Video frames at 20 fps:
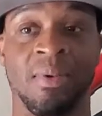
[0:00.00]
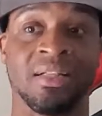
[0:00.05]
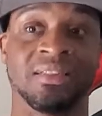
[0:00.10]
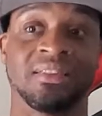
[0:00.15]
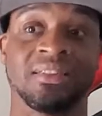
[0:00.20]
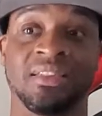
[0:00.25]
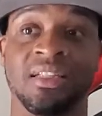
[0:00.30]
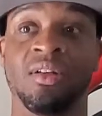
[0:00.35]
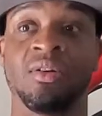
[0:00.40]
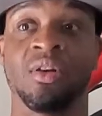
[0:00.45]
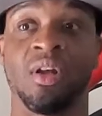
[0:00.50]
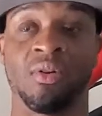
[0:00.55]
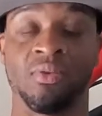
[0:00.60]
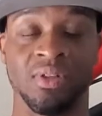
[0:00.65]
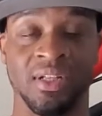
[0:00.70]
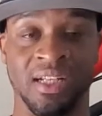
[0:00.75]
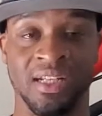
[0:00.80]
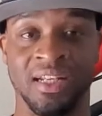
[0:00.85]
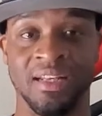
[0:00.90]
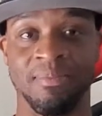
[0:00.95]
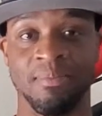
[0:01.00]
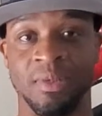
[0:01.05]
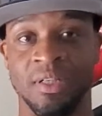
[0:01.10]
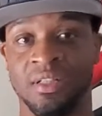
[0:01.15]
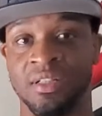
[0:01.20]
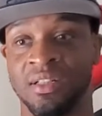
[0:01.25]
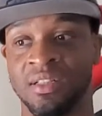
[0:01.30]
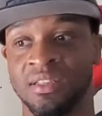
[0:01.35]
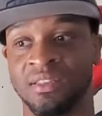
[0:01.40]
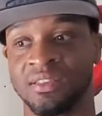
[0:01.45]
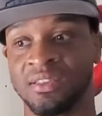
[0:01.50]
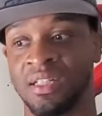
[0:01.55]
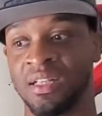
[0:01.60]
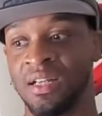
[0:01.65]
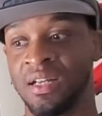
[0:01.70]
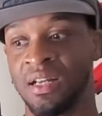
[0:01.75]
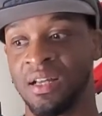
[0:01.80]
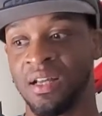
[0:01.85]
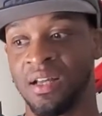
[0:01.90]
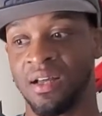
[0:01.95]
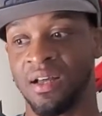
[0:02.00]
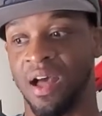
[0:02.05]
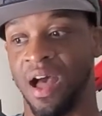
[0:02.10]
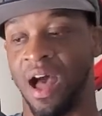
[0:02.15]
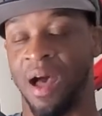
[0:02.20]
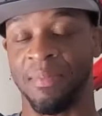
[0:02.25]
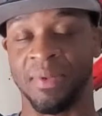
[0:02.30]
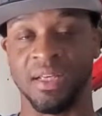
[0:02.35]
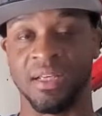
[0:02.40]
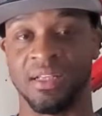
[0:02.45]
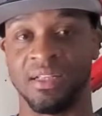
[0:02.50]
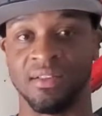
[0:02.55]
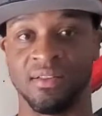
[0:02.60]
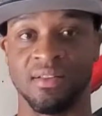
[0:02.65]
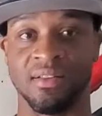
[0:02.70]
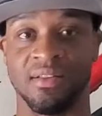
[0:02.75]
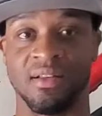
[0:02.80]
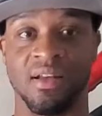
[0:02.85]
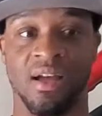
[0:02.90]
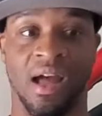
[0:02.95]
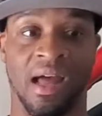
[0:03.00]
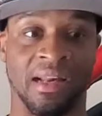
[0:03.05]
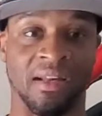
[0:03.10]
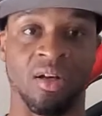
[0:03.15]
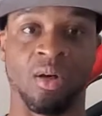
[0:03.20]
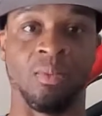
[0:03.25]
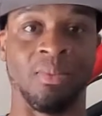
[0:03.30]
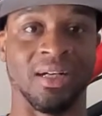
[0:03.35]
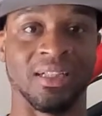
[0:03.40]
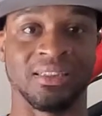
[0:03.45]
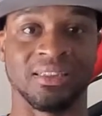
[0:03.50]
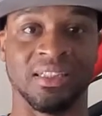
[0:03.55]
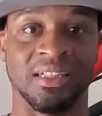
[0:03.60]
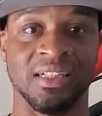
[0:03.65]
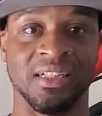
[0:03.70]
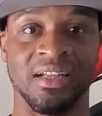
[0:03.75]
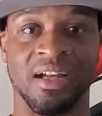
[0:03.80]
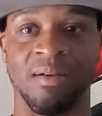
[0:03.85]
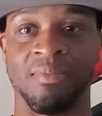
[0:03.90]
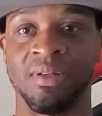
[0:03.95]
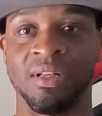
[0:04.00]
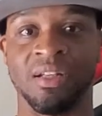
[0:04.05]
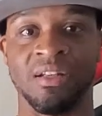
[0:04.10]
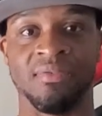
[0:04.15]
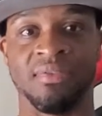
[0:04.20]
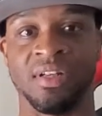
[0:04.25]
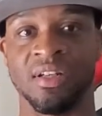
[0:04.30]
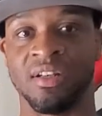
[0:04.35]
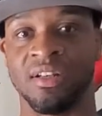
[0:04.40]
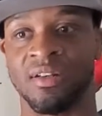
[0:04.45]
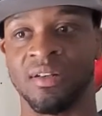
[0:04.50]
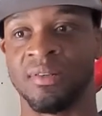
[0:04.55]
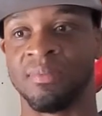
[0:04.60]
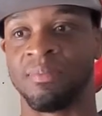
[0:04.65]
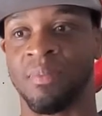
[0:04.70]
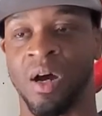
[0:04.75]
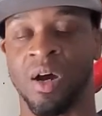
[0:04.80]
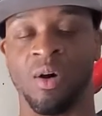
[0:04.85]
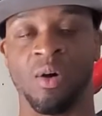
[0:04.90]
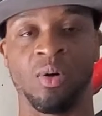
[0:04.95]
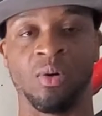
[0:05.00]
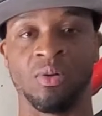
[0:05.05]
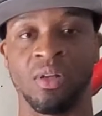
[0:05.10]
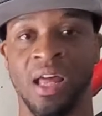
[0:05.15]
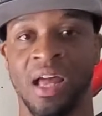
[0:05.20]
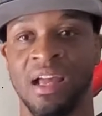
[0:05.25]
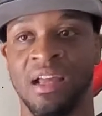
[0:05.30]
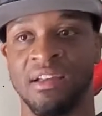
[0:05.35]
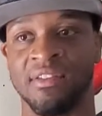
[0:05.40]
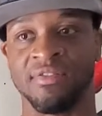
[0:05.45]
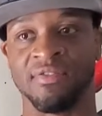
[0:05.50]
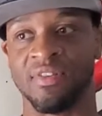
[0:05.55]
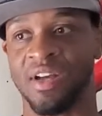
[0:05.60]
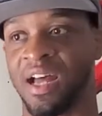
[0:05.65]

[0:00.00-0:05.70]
I still don't need it because, I know my city. I've been living here my whole life.